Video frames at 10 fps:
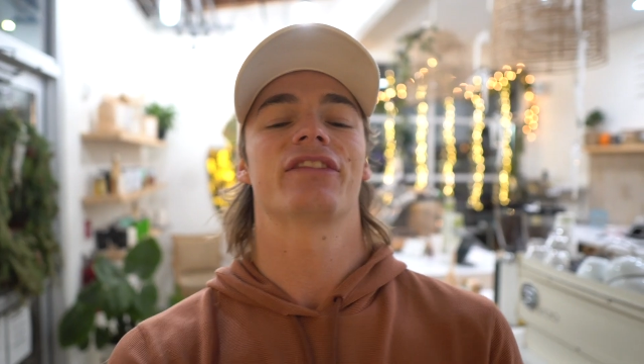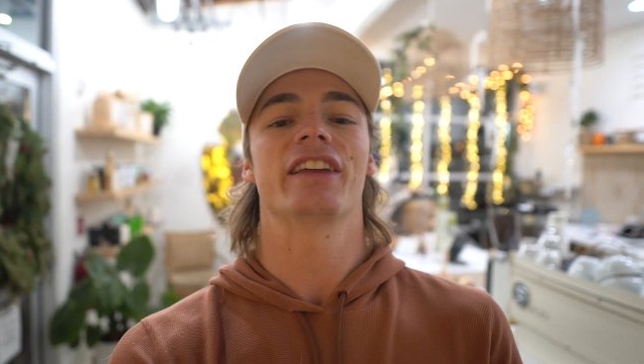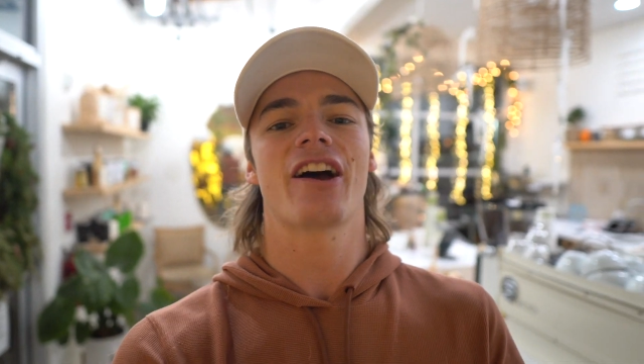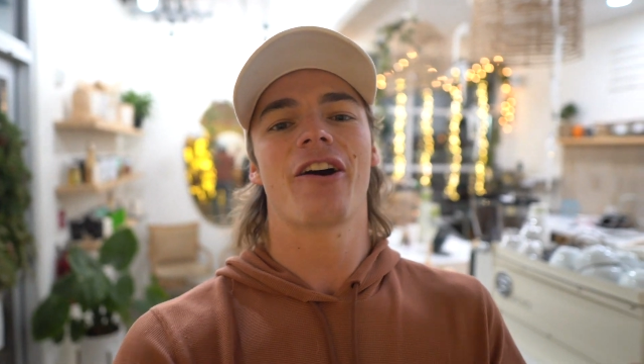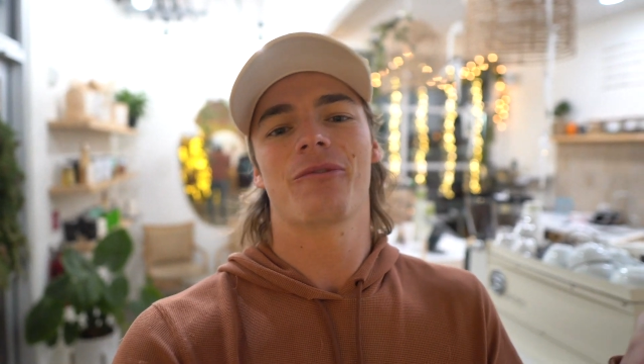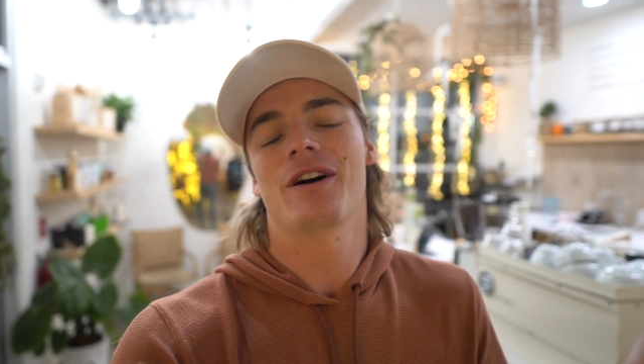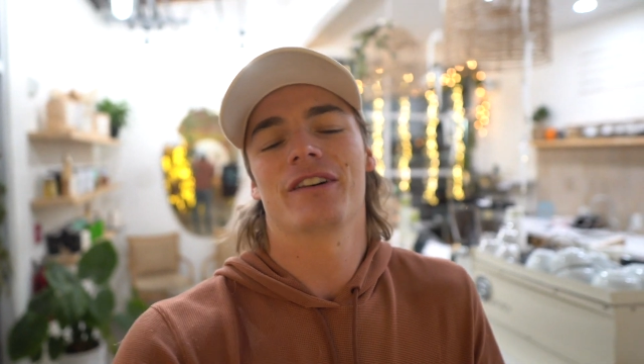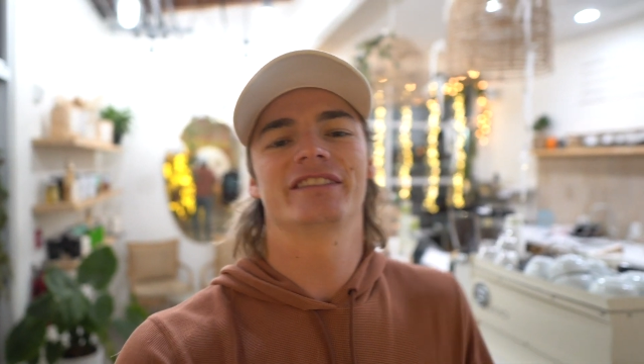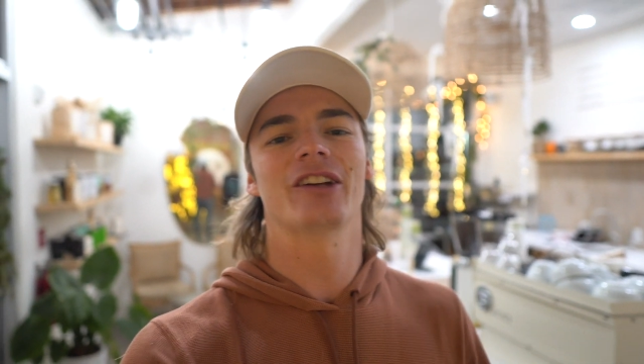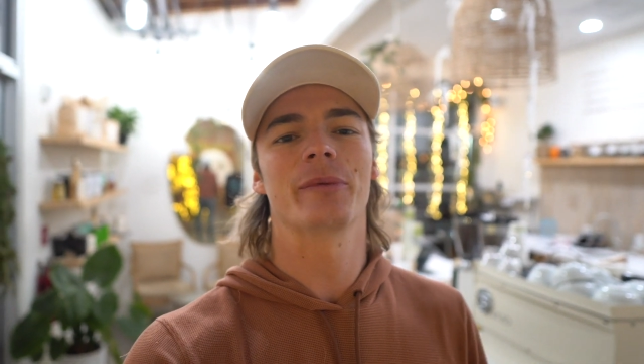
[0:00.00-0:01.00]
if they don't, well,
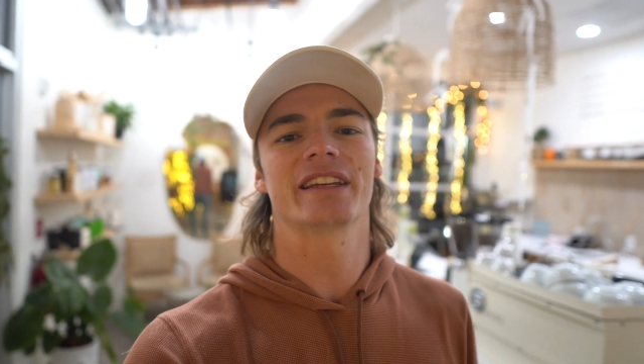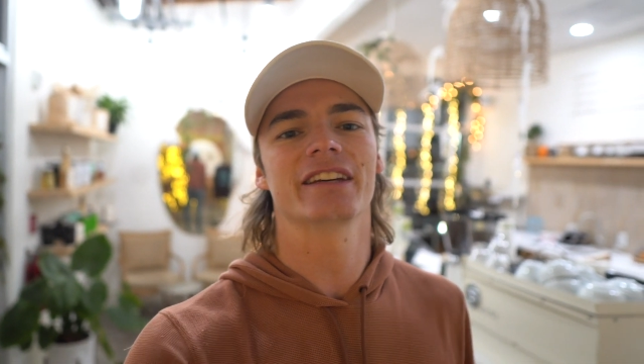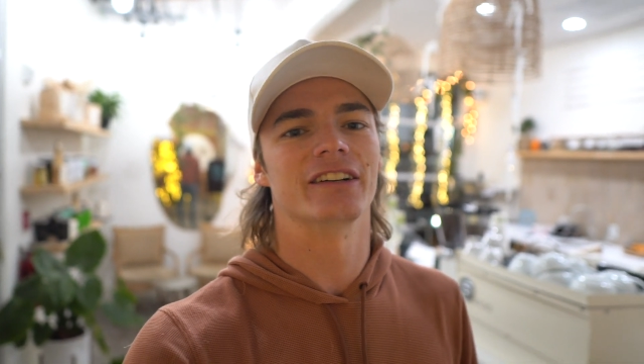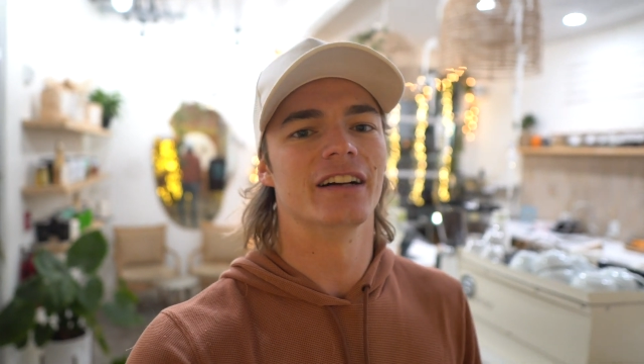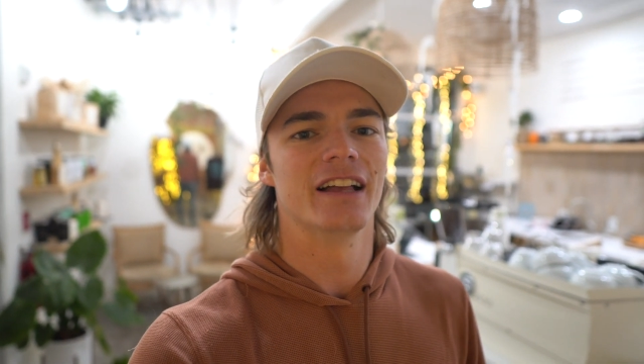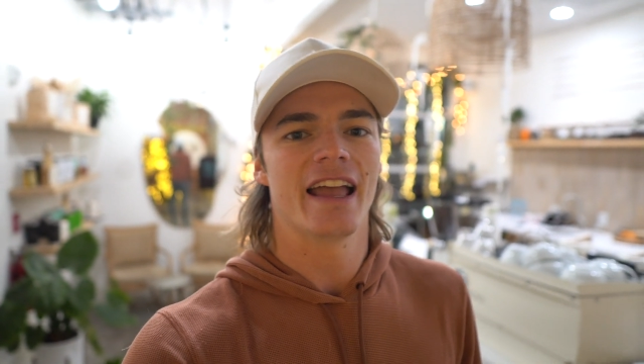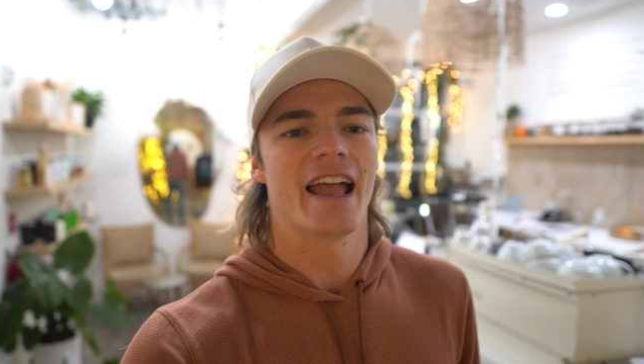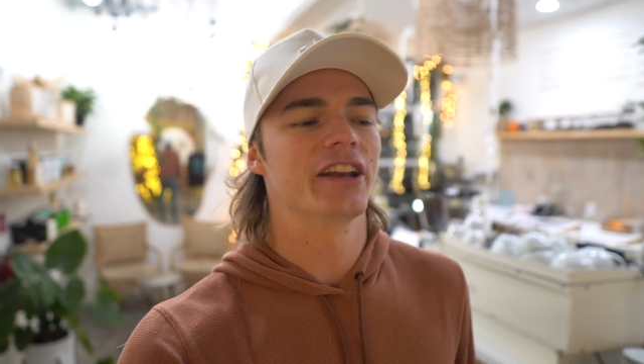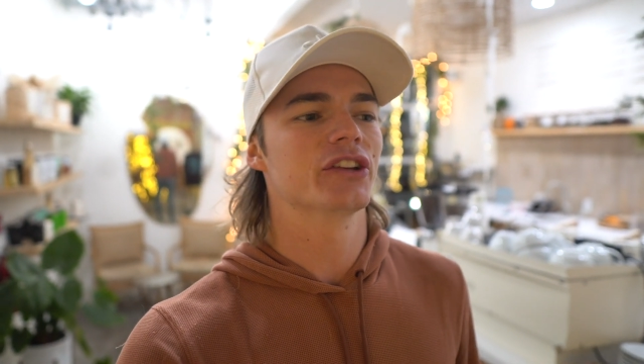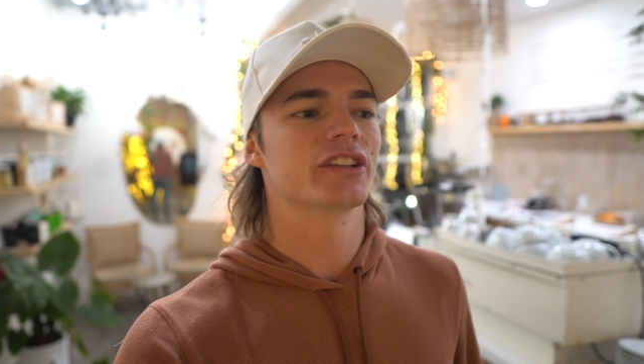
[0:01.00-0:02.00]
it's no big deal.
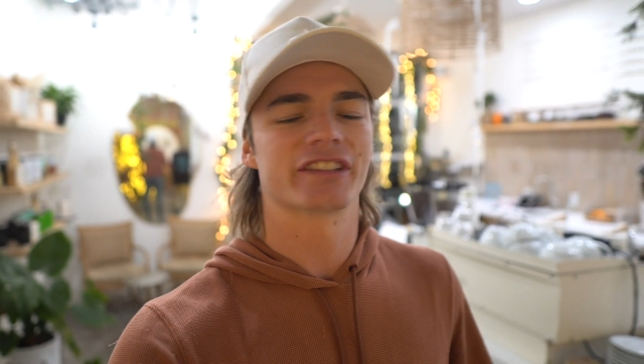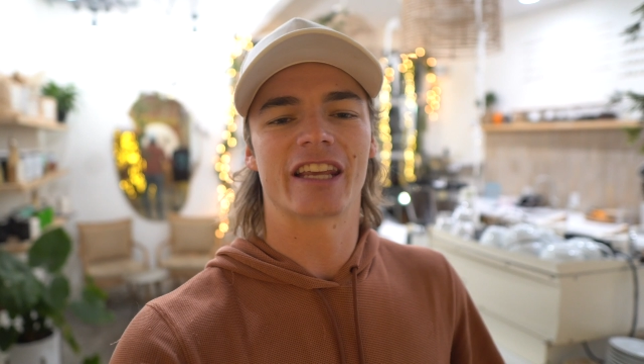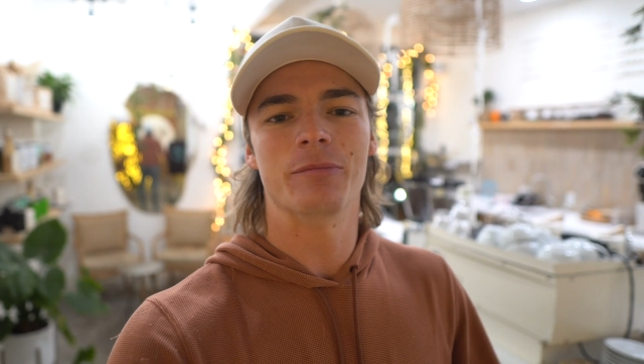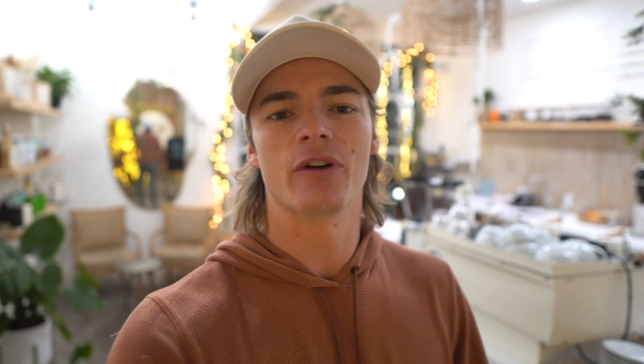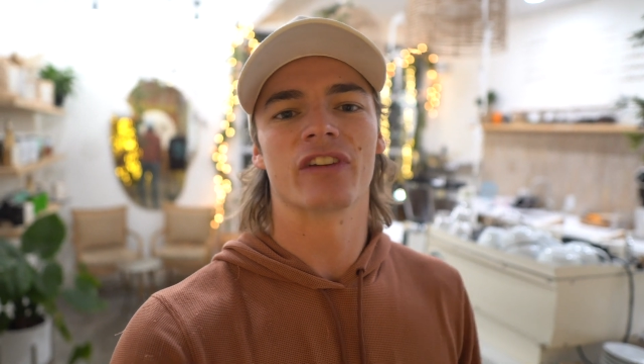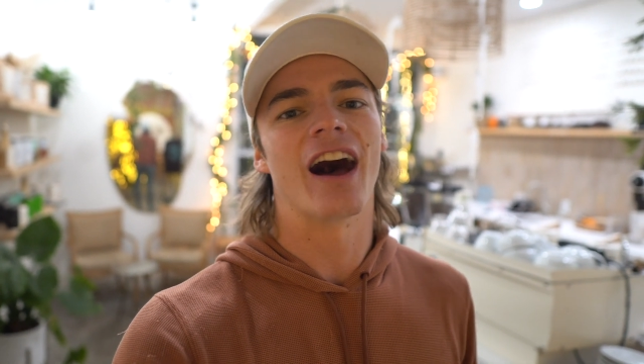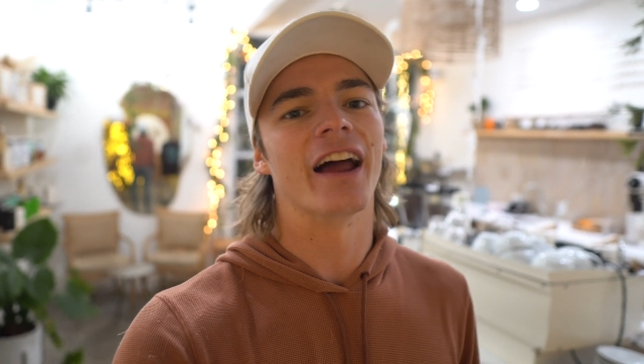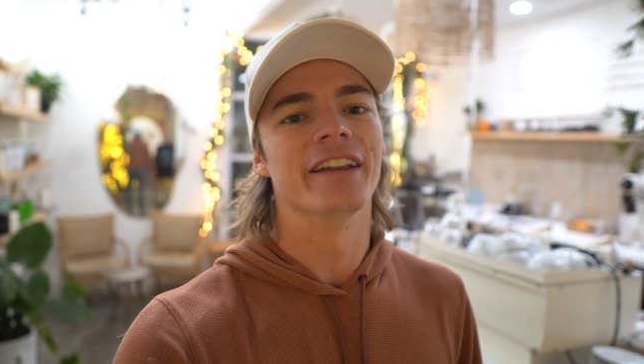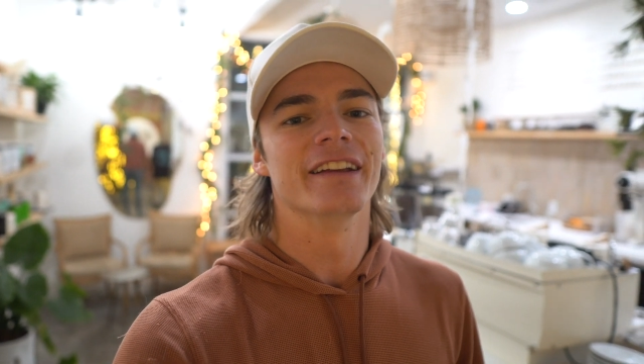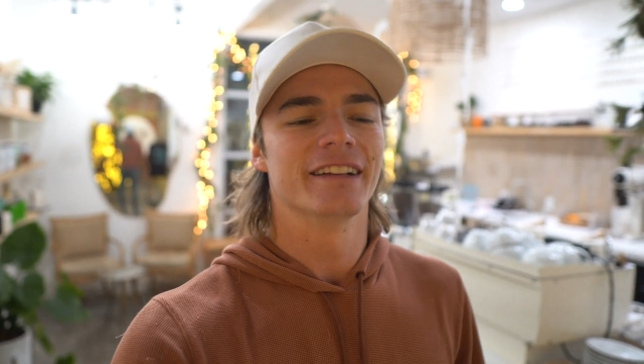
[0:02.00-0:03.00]
And you just keep moving on.